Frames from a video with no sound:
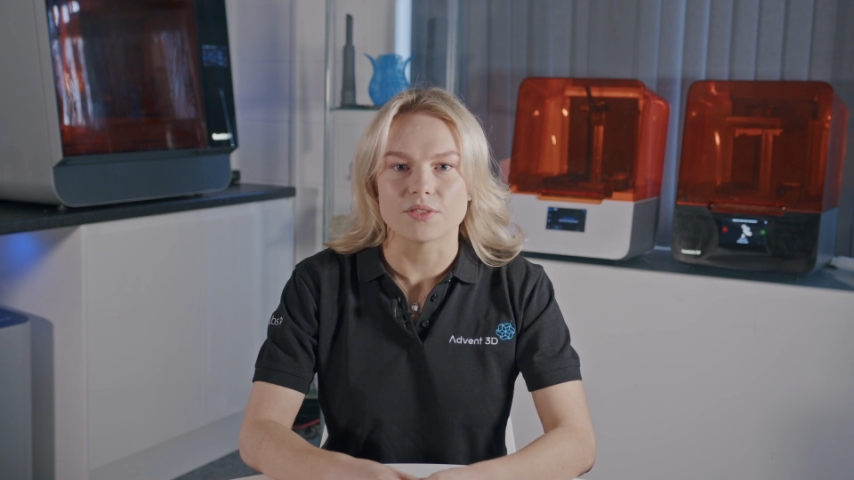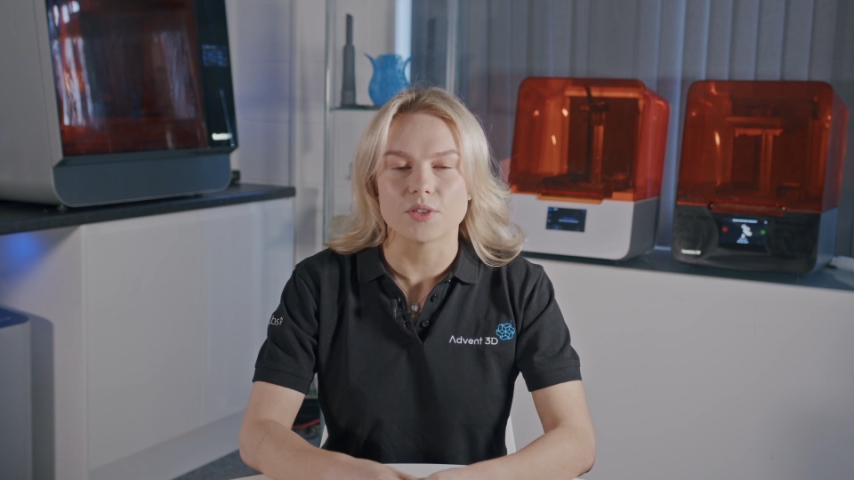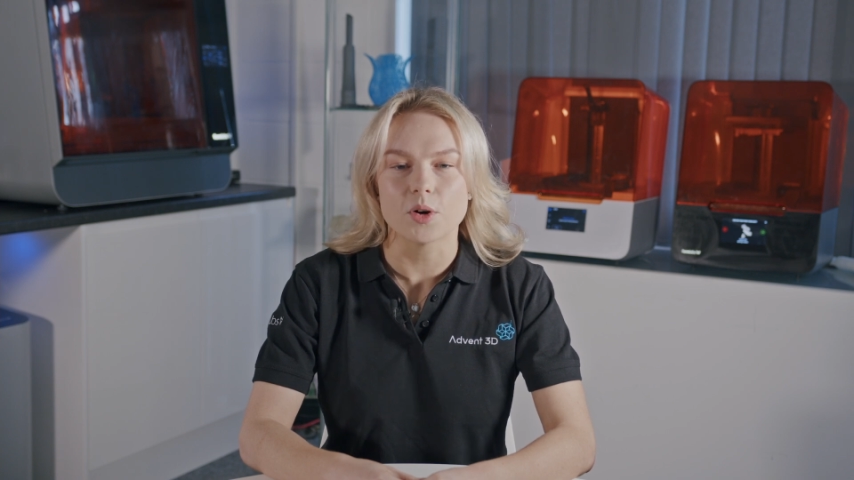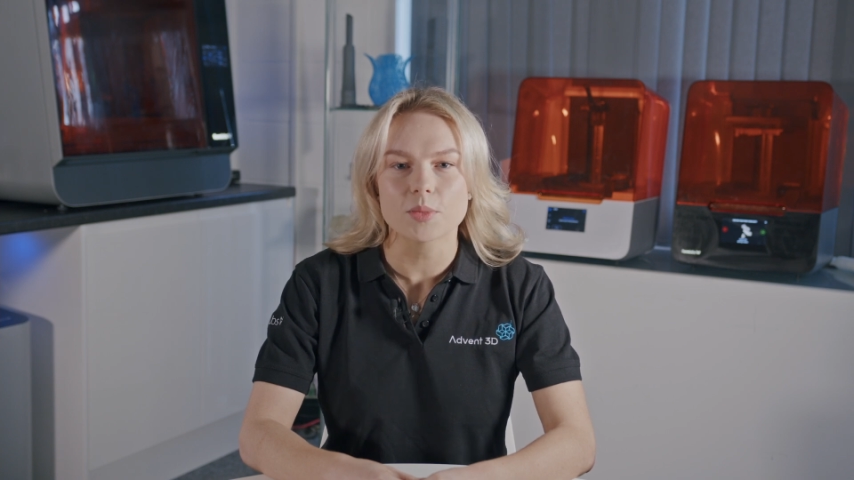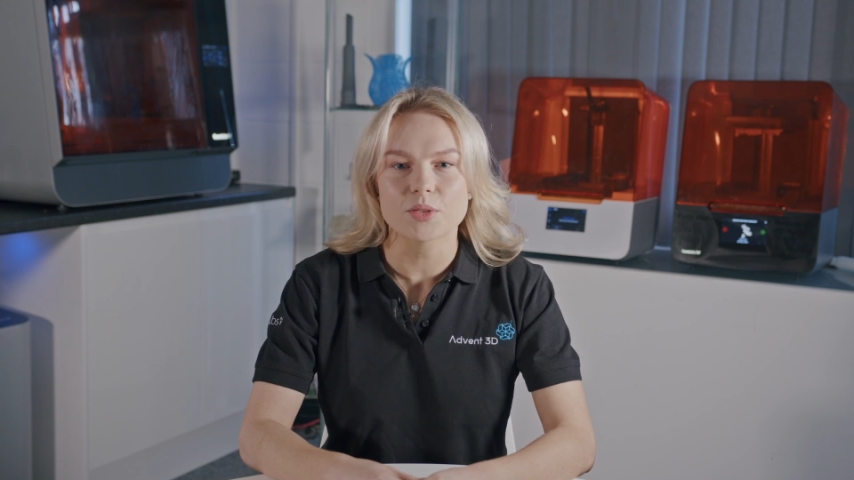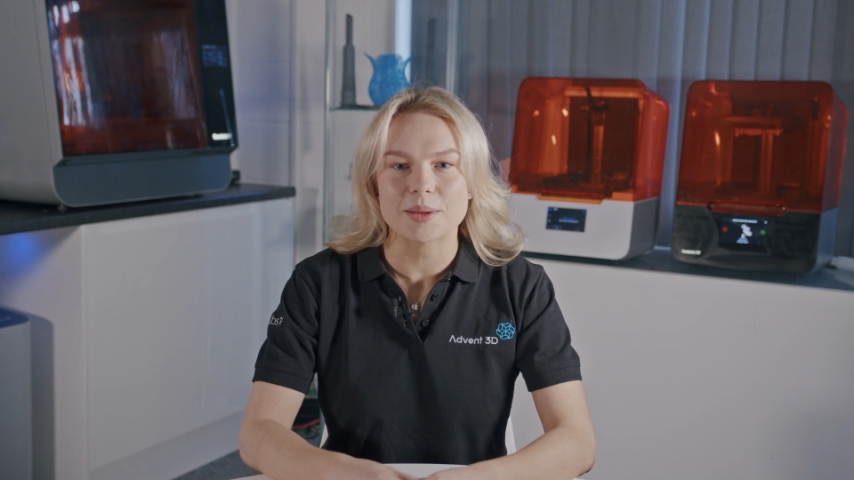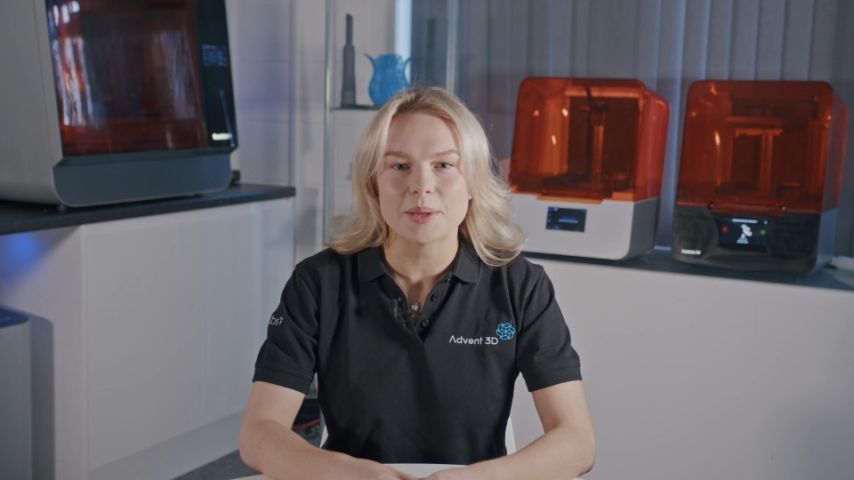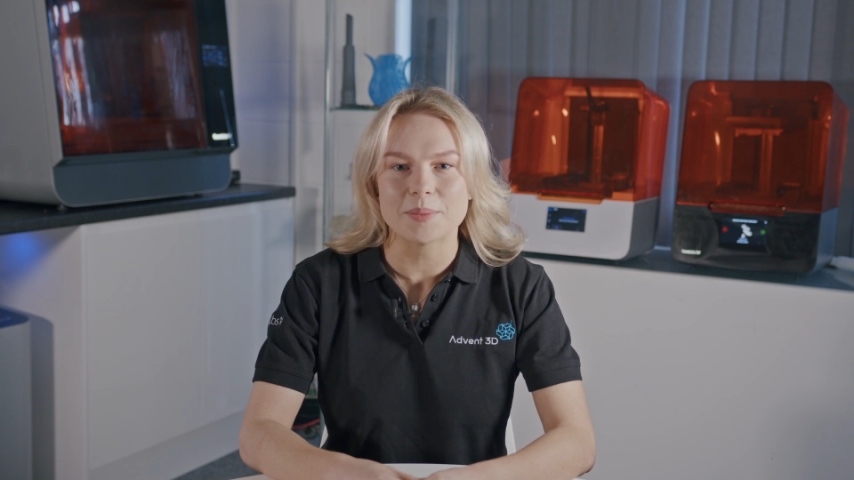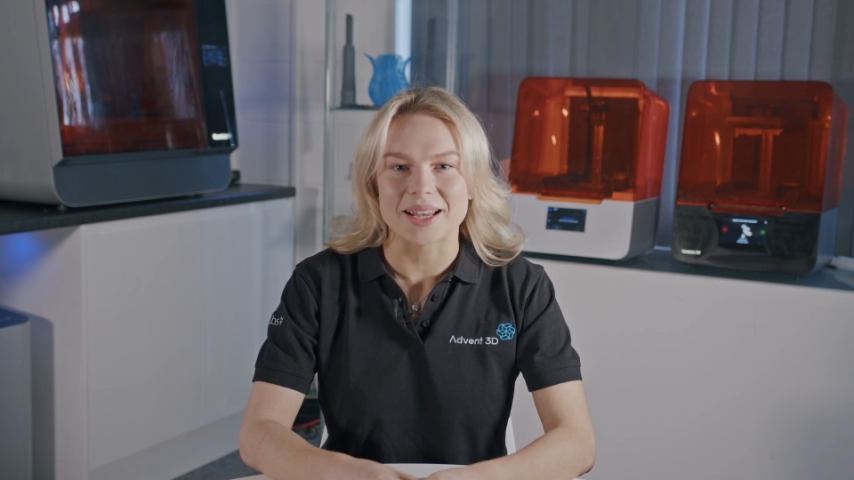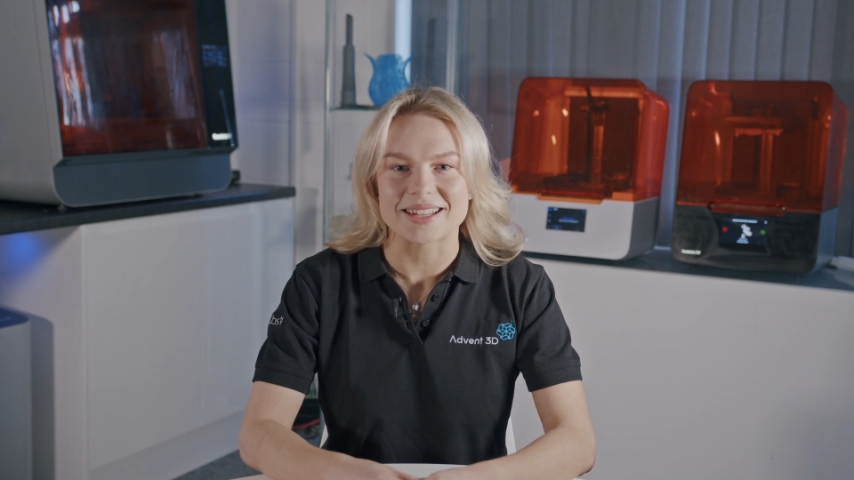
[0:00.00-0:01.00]
the Form
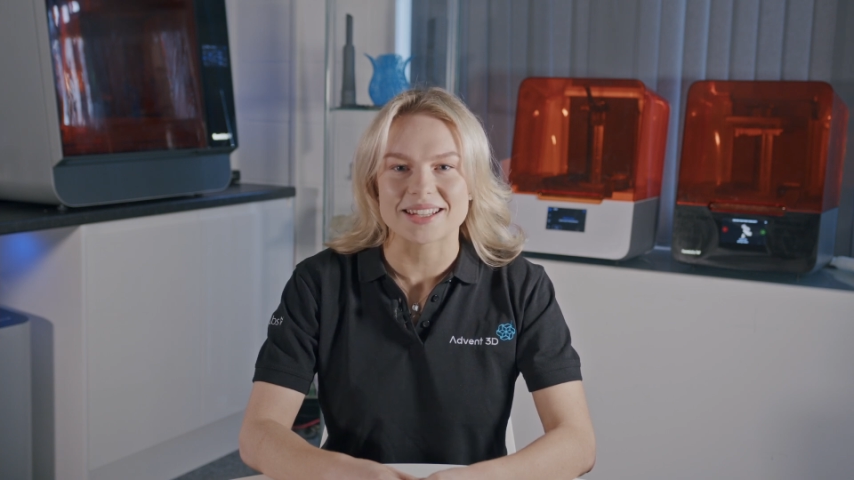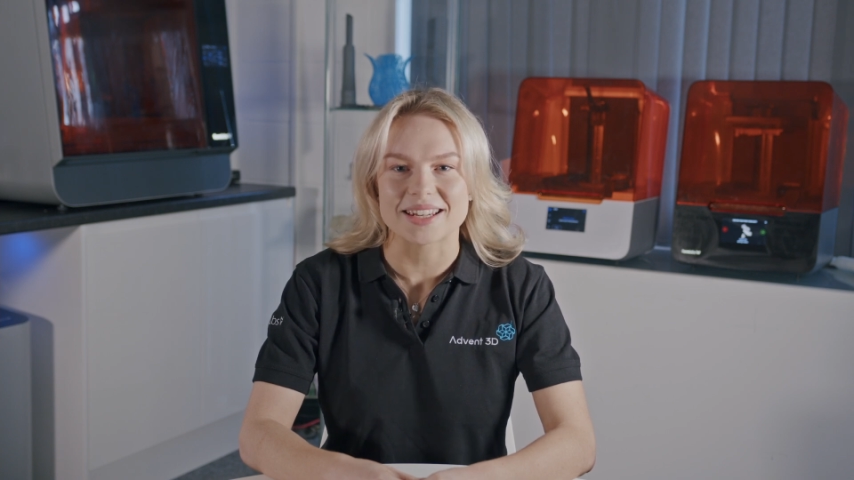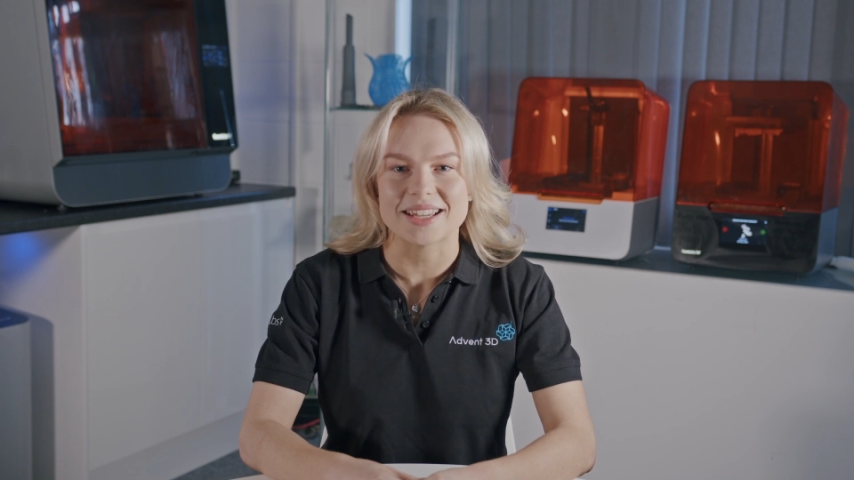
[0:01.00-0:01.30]
3B Plus can